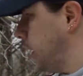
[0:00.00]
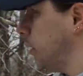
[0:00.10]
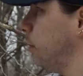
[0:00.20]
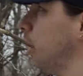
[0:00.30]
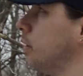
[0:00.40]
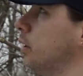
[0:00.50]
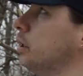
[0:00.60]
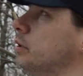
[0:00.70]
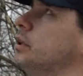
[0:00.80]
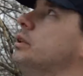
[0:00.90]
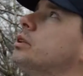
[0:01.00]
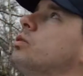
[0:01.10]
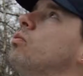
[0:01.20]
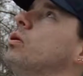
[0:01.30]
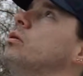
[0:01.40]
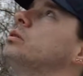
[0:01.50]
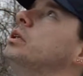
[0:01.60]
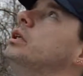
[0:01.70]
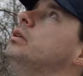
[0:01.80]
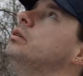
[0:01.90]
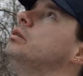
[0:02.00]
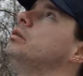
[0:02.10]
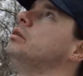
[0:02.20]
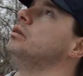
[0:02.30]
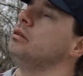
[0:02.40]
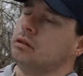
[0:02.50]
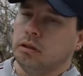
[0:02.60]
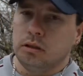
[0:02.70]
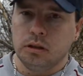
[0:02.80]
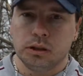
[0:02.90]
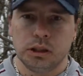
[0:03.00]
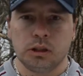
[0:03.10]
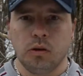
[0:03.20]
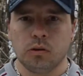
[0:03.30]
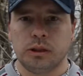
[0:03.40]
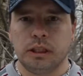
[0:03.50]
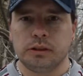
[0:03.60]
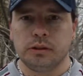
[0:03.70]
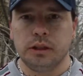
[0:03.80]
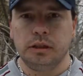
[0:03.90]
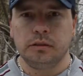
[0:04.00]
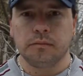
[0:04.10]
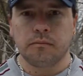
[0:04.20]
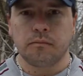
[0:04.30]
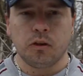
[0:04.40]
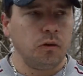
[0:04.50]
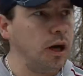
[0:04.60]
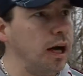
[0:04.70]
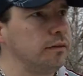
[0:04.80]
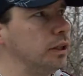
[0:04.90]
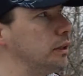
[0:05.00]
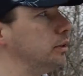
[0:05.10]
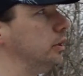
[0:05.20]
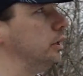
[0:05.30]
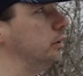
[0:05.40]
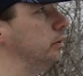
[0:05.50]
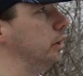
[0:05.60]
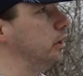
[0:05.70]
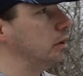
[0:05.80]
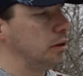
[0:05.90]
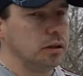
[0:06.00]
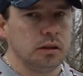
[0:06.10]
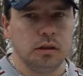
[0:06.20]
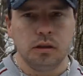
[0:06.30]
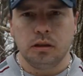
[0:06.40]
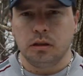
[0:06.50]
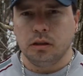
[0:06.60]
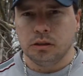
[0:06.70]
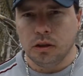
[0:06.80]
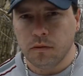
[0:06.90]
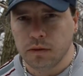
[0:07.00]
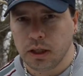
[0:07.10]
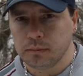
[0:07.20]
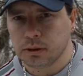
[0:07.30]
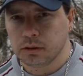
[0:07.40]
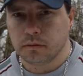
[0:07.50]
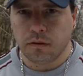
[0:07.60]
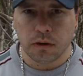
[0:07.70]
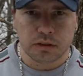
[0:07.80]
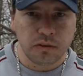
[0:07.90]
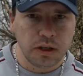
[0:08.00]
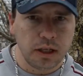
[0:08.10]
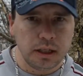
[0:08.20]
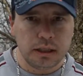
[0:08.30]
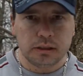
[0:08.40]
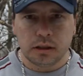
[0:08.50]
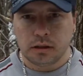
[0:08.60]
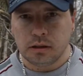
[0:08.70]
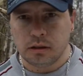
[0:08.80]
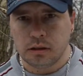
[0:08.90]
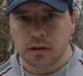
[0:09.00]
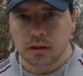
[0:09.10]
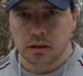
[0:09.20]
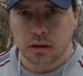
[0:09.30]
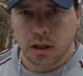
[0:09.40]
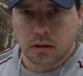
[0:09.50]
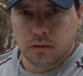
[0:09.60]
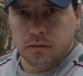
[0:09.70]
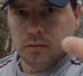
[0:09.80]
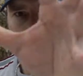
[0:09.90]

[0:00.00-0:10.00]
here, but I don't think there's any squirrels in it. Just an old dead tree. Well, half dying tree, anyway. So hopefully I'm still in focus for you guys. Hello?